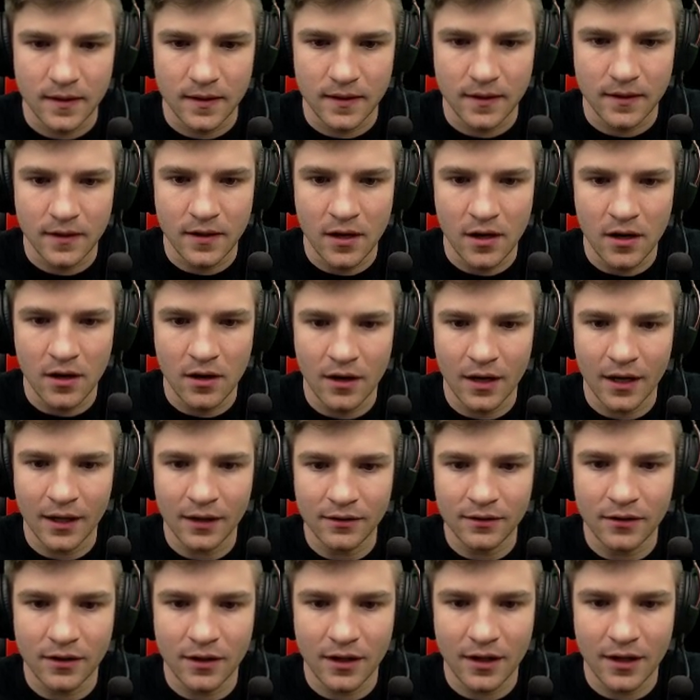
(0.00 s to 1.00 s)
No, I
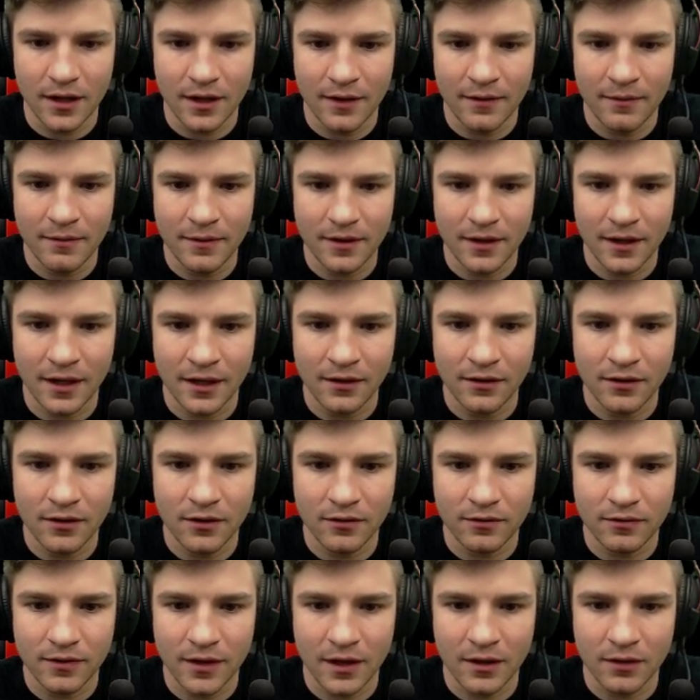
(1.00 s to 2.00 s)
don't. I, mean, I don't know
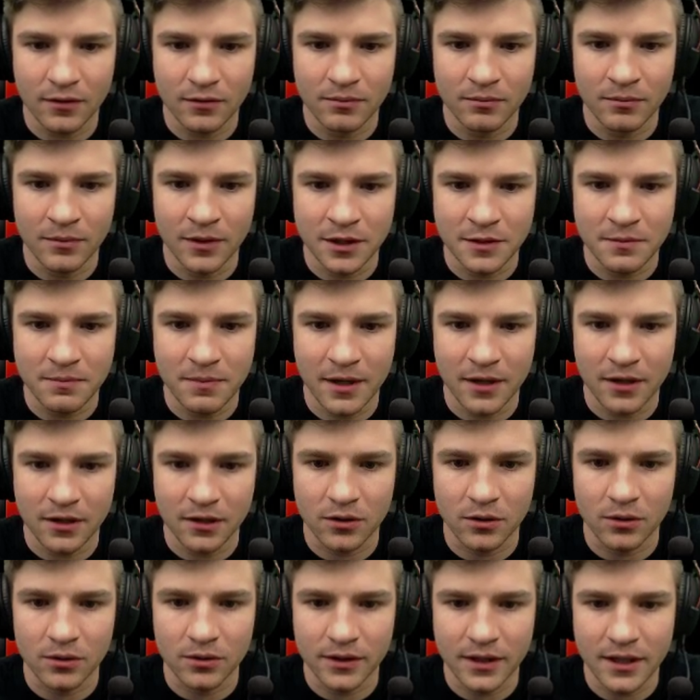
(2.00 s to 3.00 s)
how much better
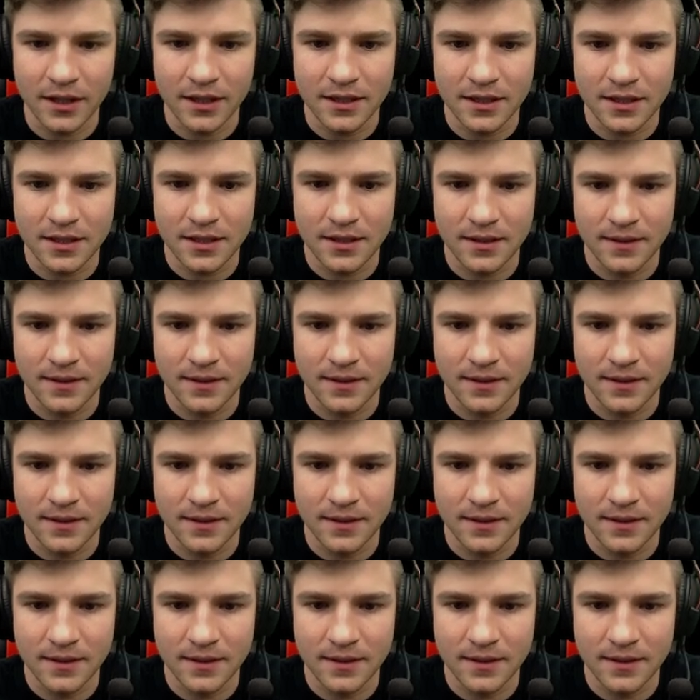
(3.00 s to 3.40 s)
gold is.